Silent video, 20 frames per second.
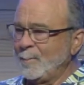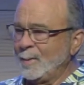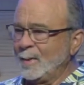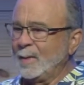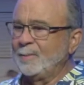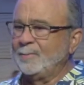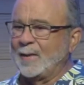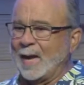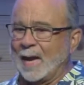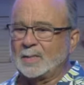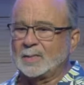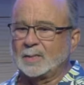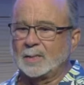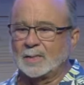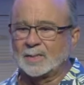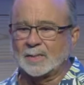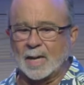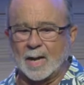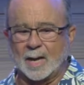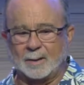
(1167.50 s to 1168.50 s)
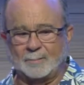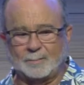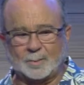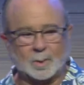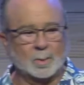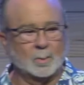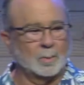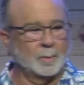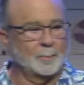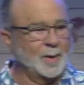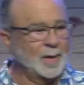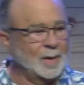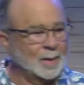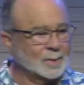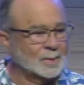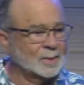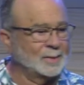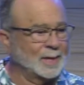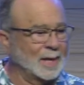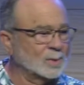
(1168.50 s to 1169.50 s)
that's a sign of true
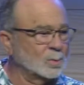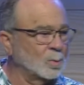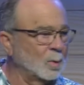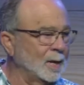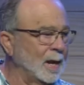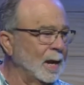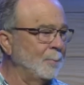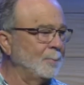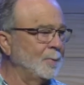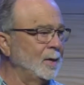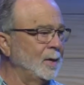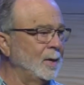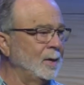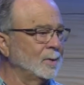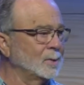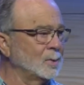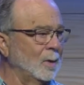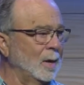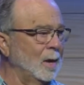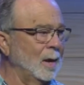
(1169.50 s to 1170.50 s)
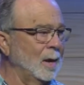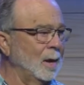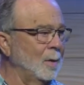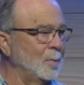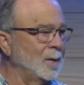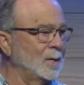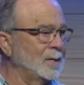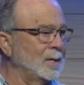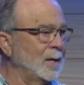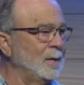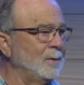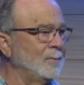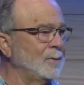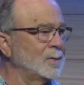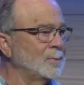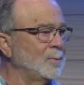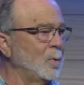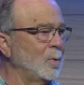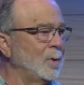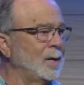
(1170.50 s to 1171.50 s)
repentance. That's what happened here. So I want to tell you
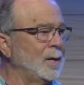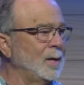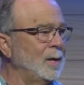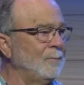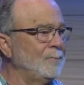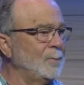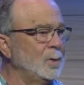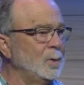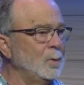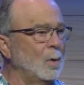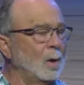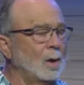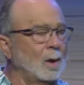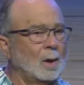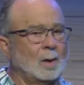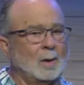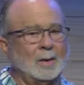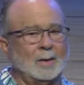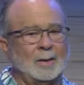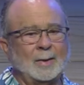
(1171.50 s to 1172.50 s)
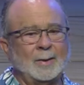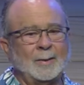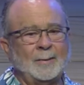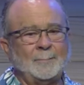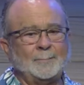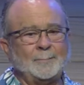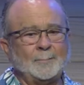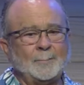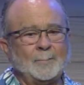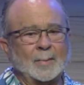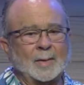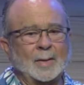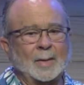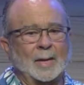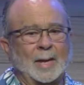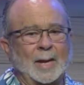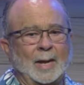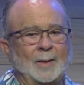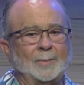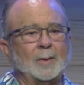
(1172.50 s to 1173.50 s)
this morning, if you are
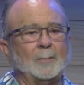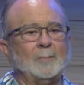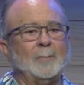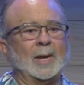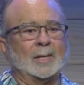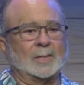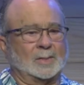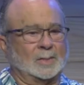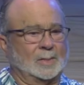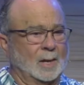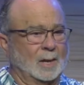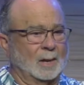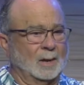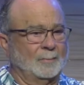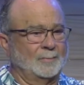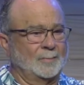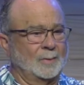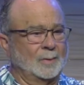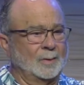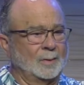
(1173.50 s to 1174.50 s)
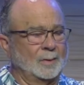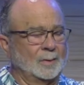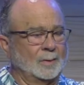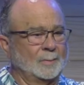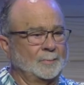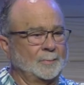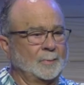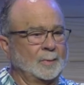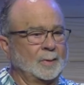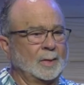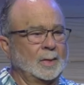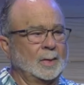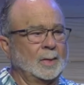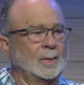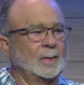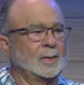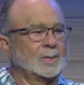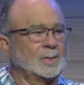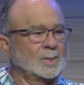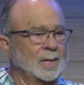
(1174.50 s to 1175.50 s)
in the midst of
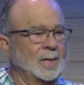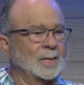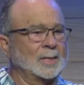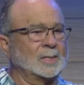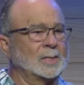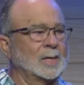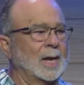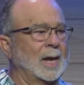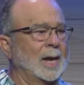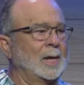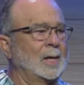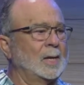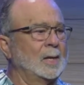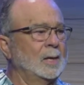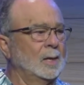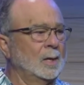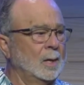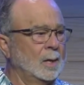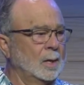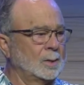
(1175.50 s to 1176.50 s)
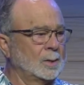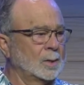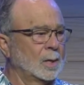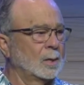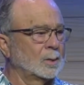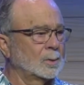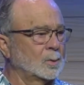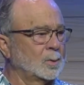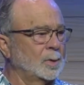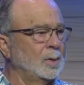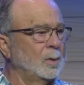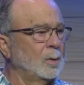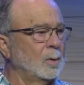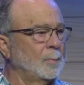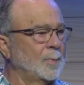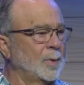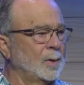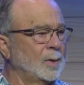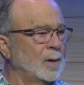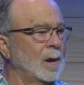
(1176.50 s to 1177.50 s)
sins like adultery or
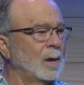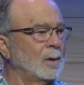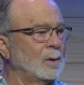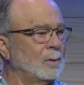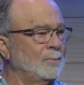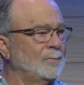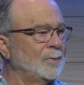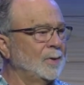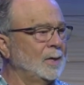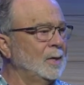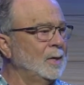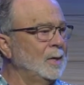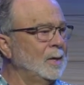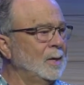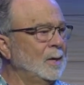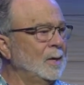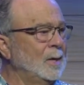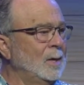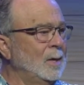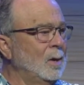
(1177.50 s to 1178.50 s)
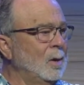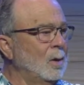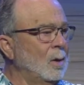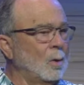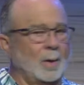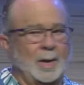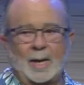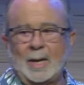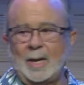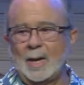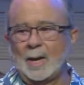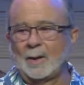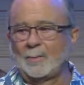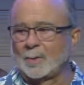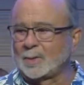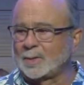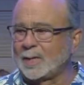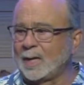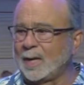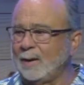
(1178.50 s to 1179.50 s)
pornography or any other
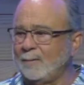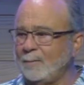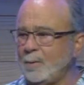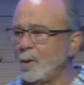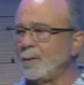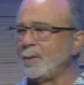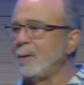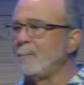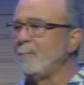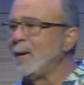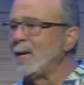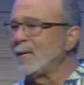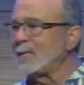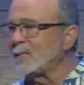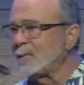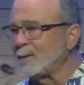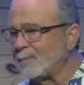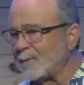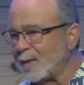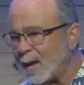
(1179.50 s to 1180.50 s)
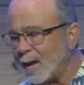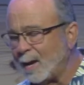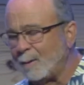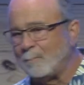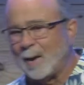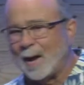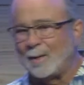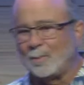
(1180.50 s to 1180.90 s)
sin, if you're in the midst of that, and by the